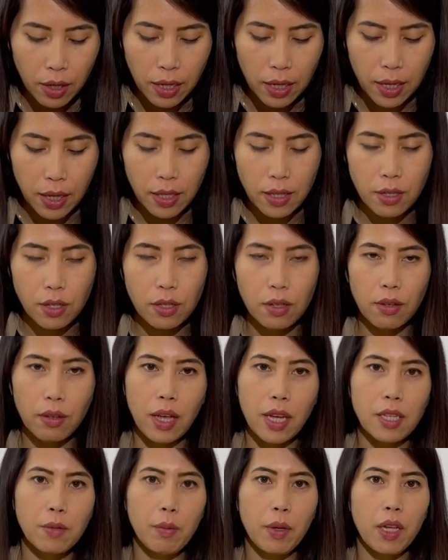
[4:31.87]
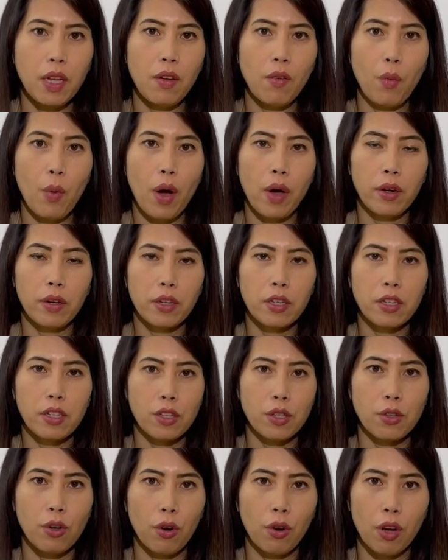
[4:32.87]
it still has plenty of water to
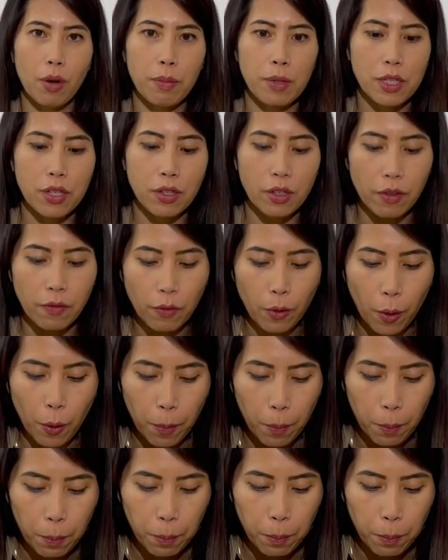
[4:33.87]
soak up into the foam.